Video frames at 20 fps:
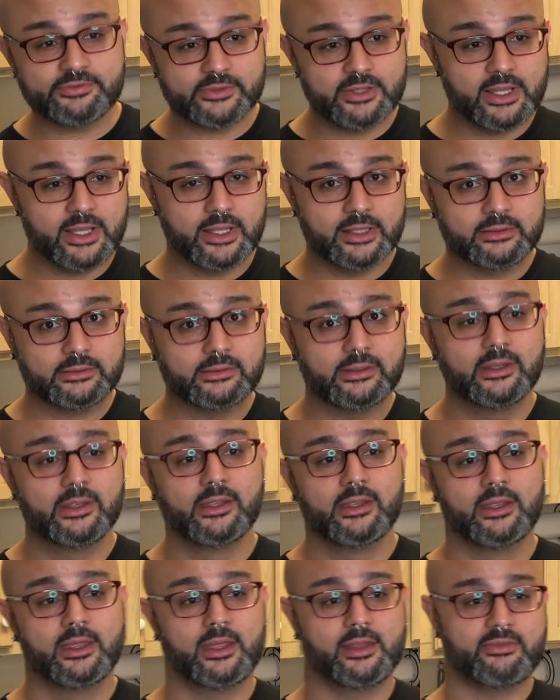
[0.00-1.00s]
flan
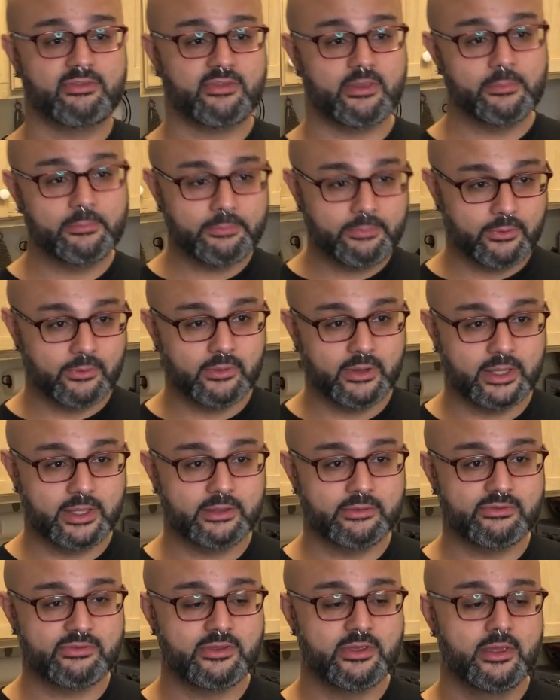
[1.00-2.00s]
at some
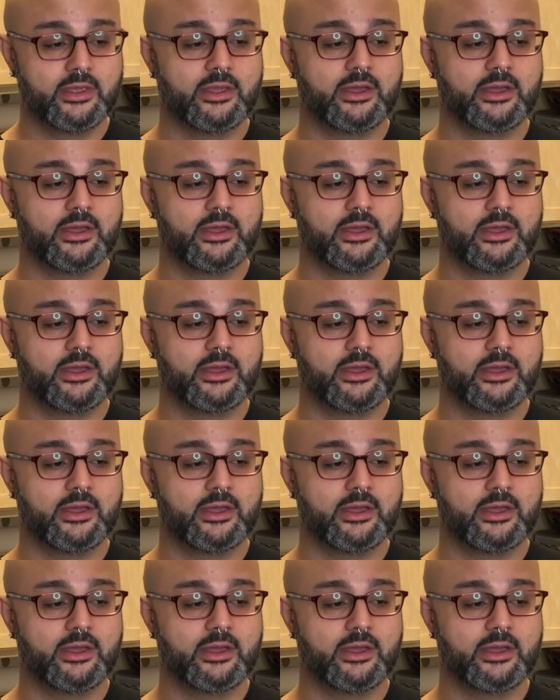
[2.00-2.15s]
point.